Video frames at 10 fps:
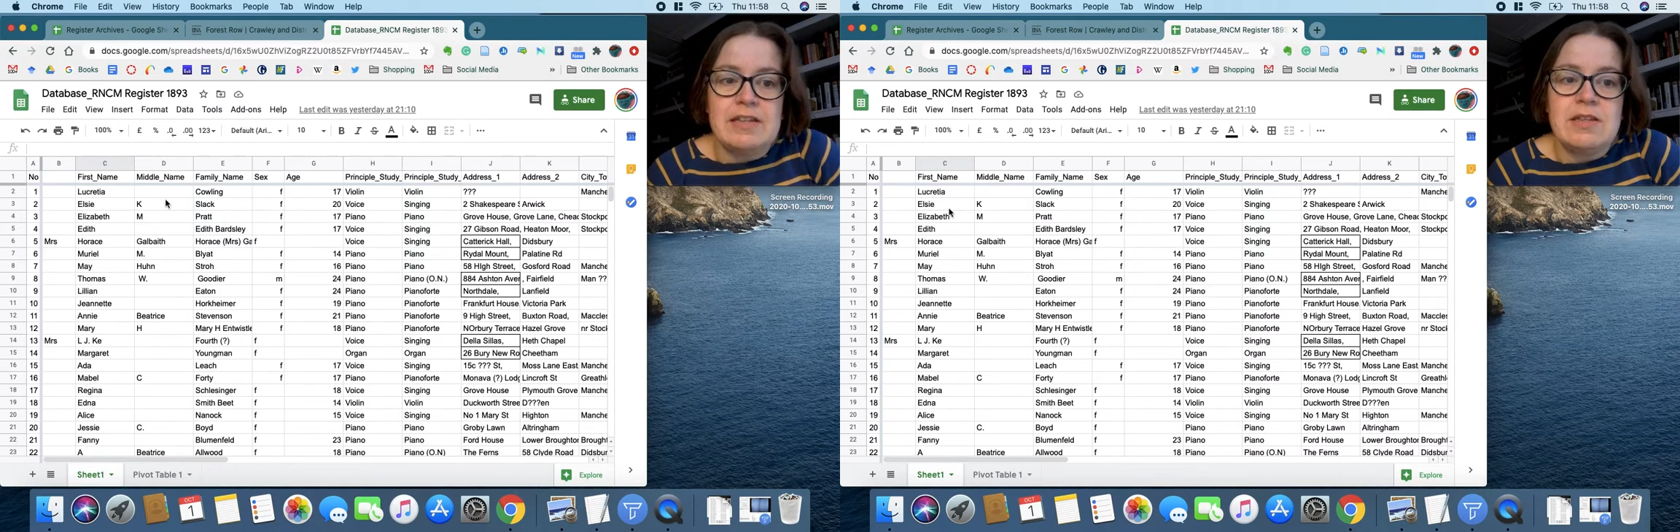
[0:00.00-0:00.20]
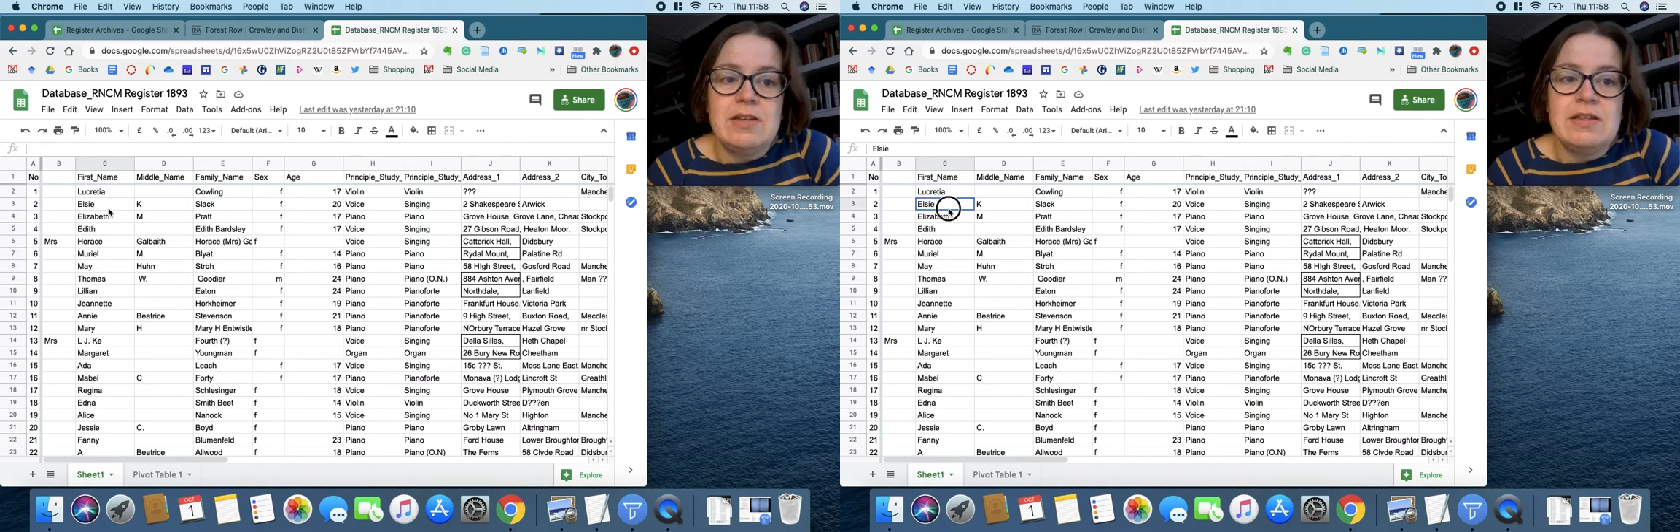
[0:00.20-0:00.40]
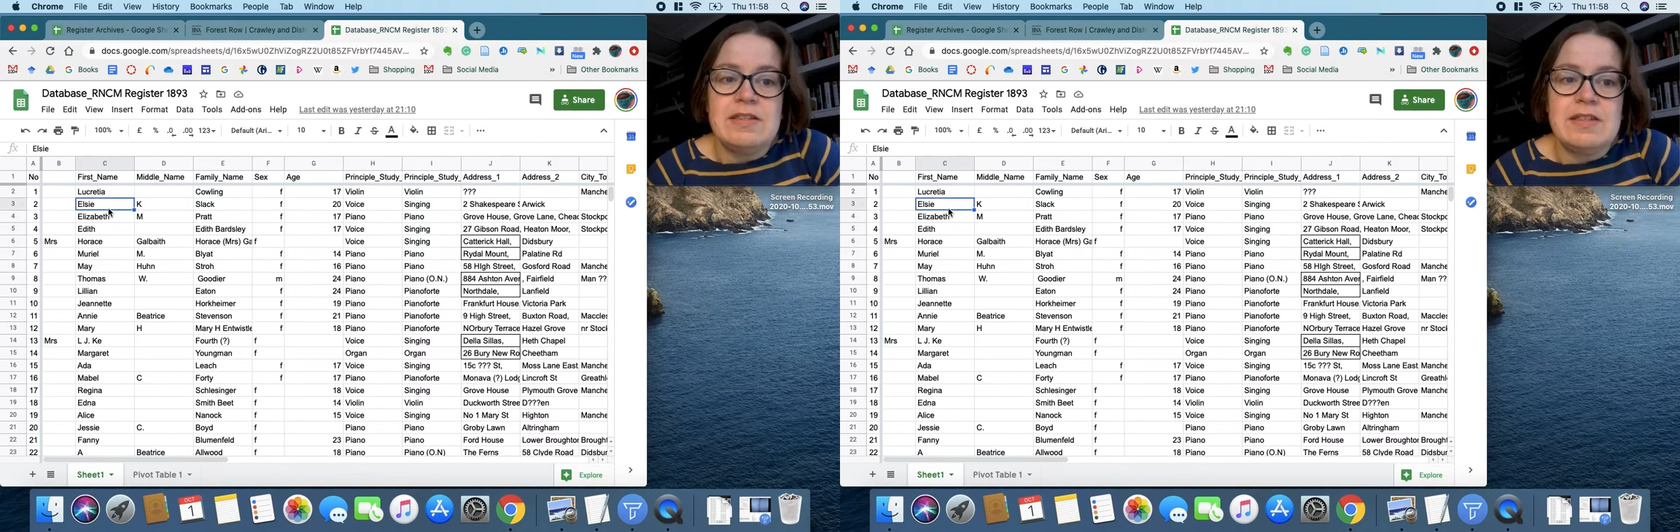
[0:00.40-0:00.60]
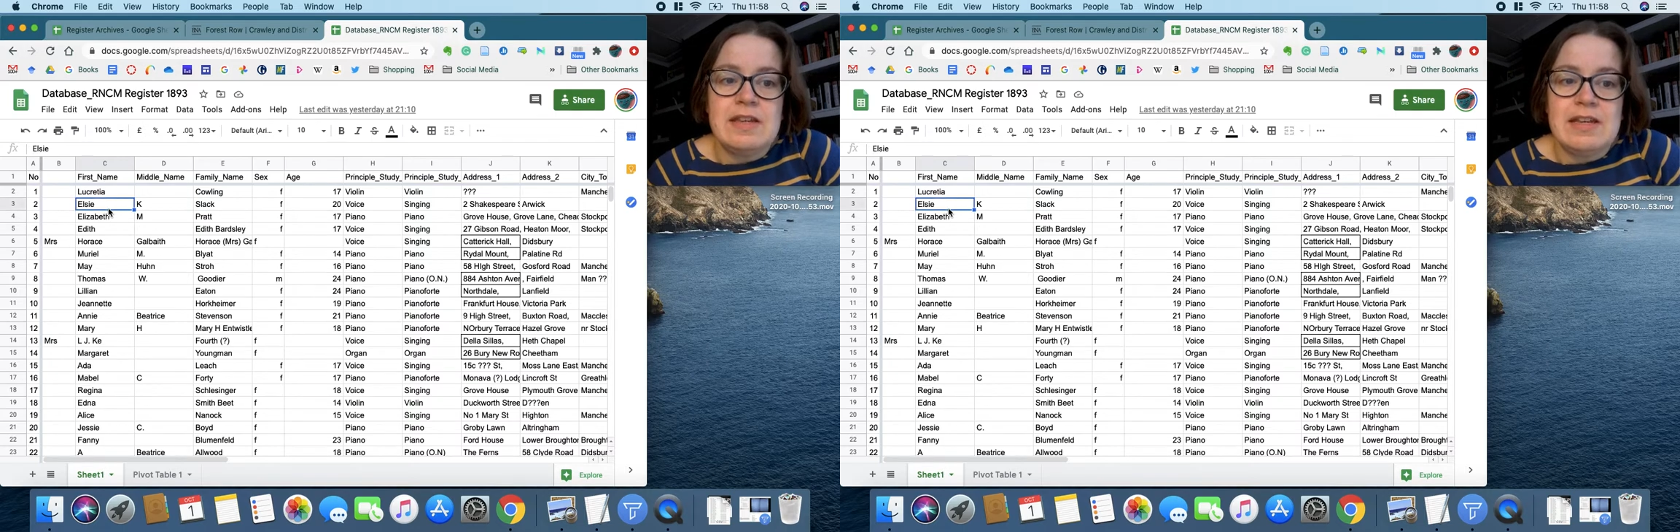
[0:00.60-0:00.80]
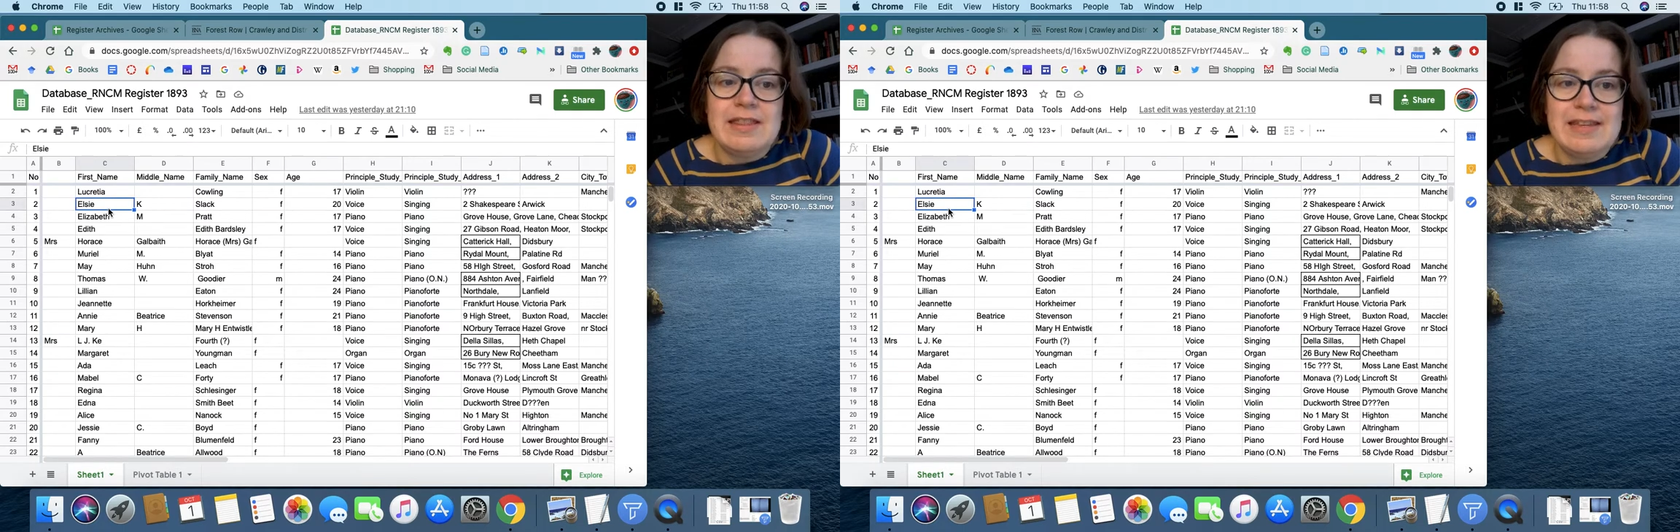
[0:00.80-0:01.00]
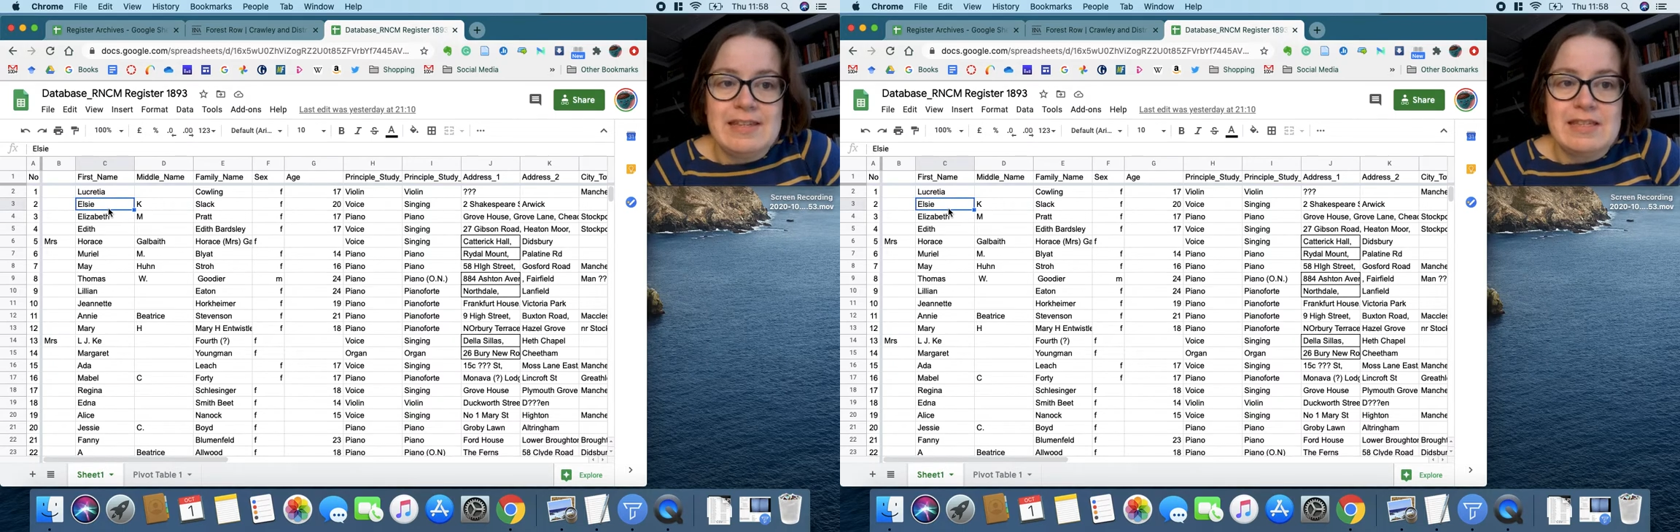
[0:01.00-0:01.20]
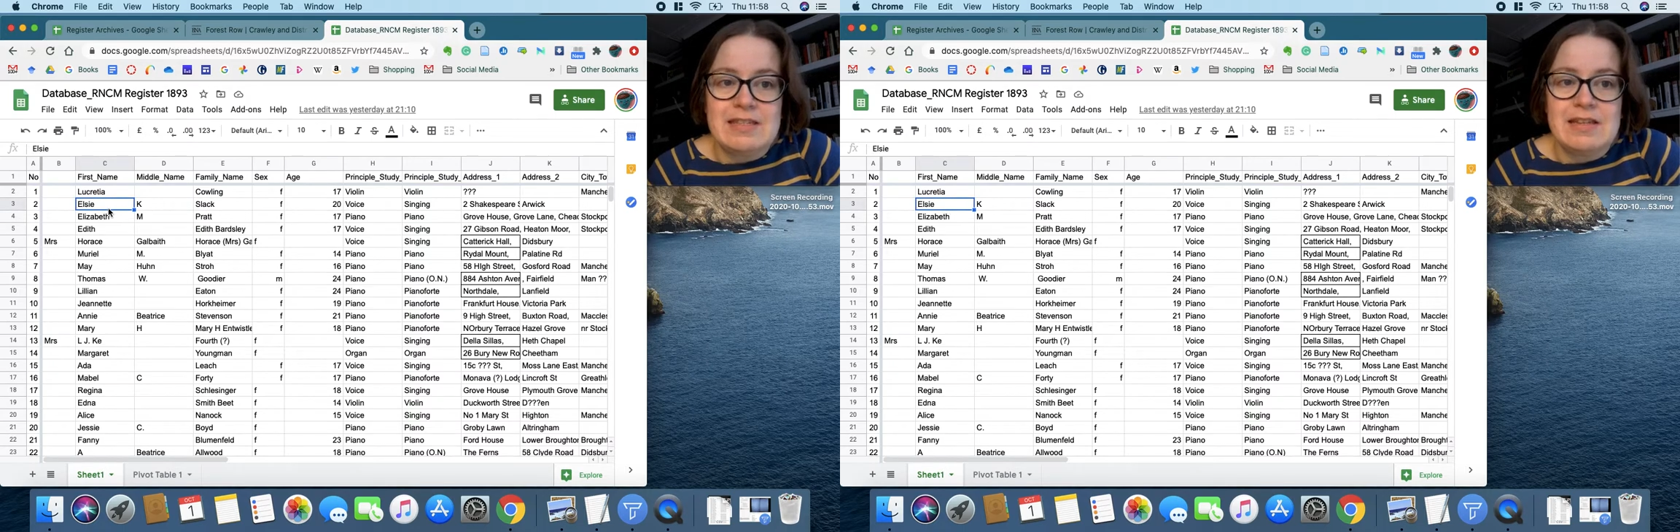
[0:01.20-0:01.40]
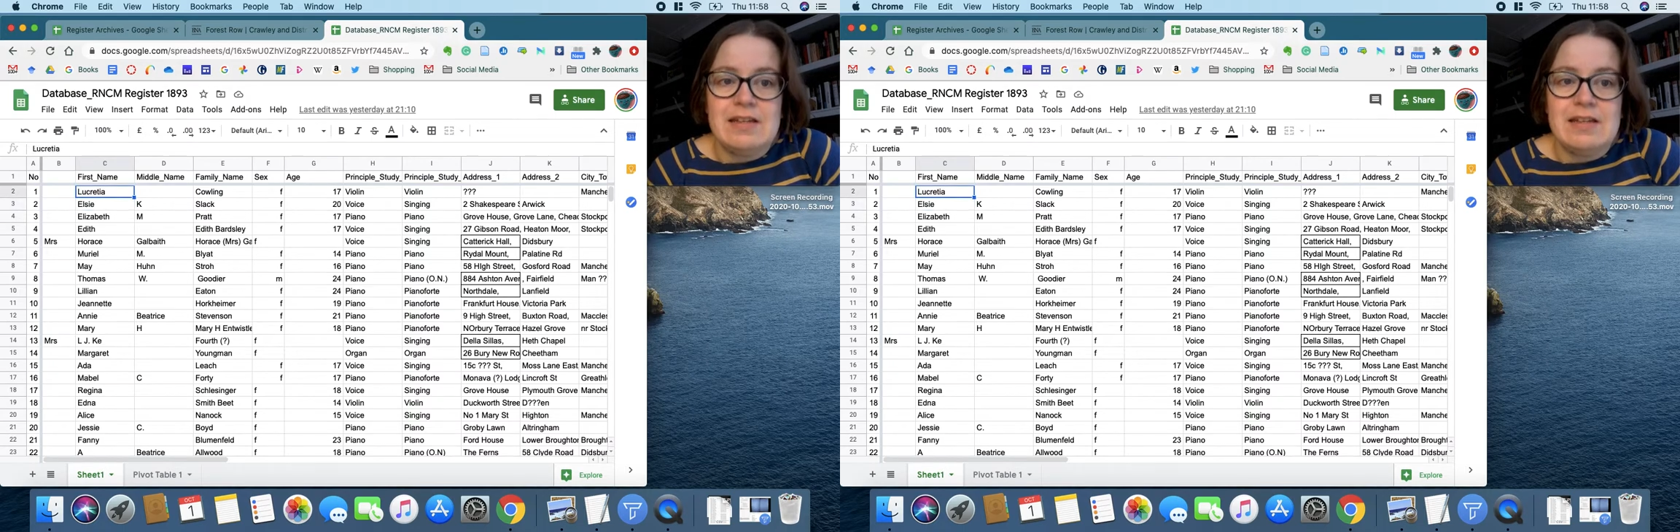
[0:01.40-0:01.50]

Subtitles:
So you can see in this